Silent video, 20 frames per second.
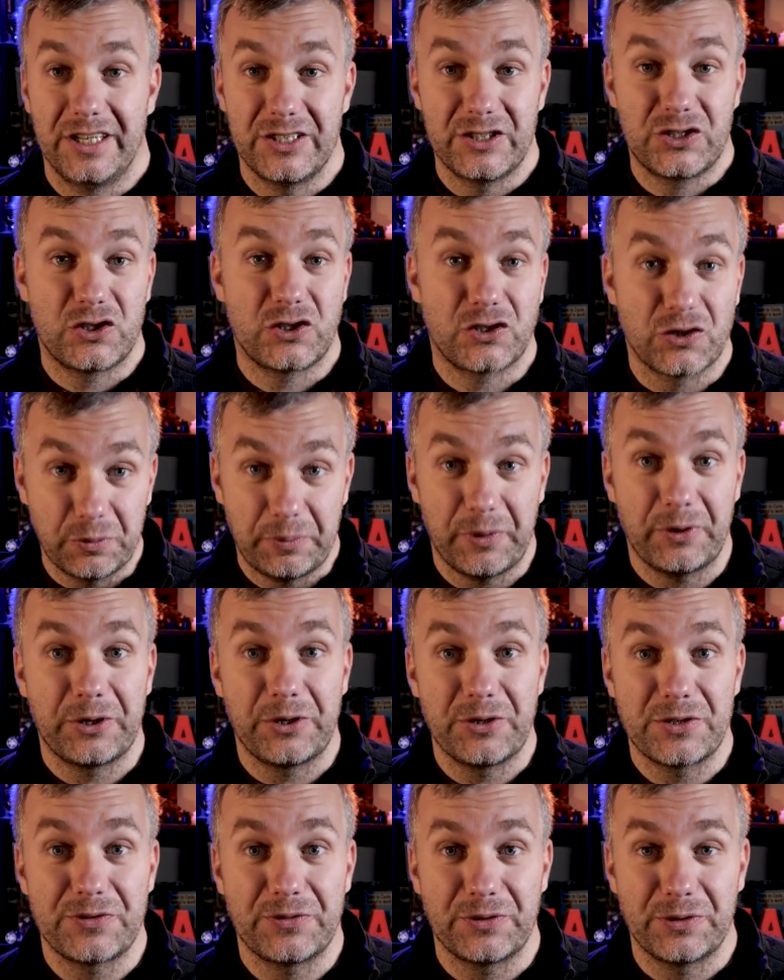Super
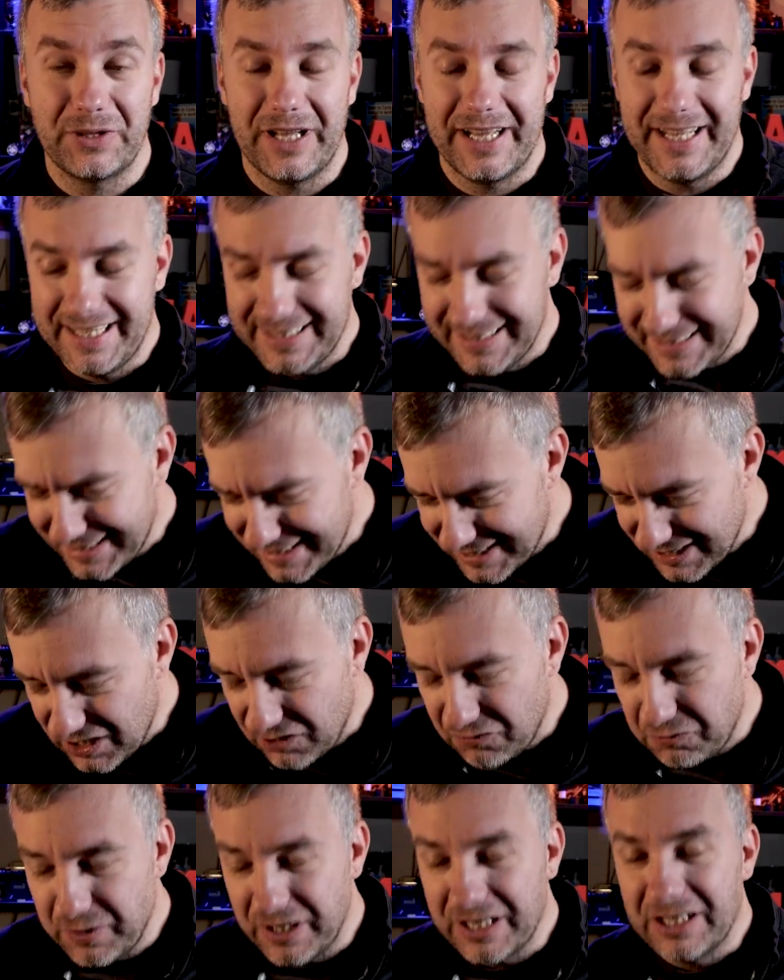useful, and it
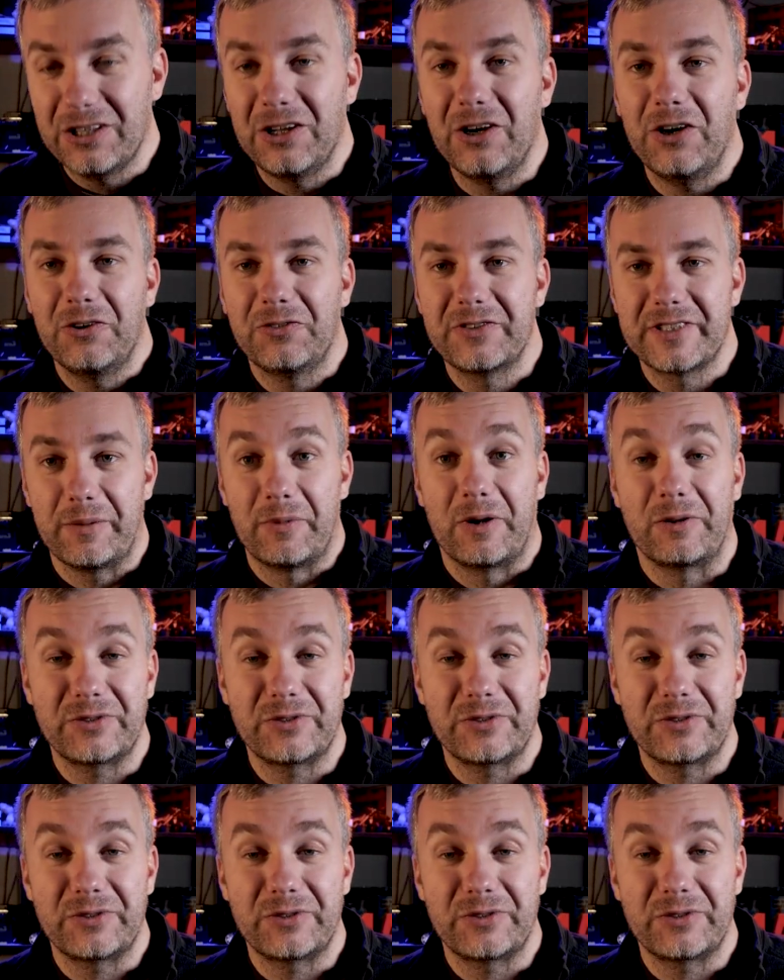saved me a lot of time.